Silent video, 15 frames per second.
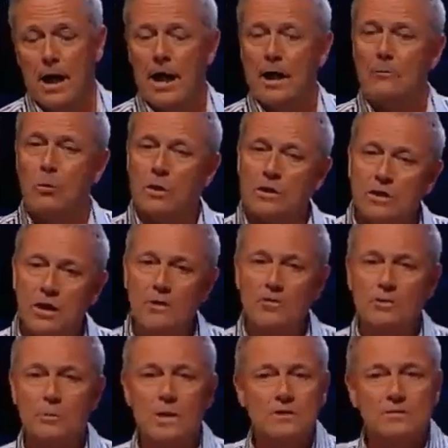And what
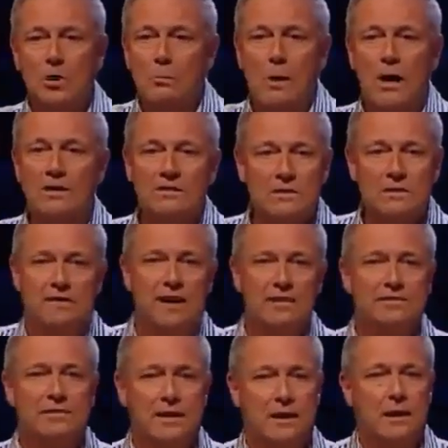kills me is nobody's
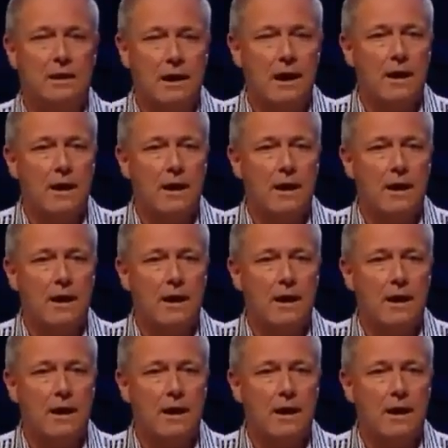contesting it.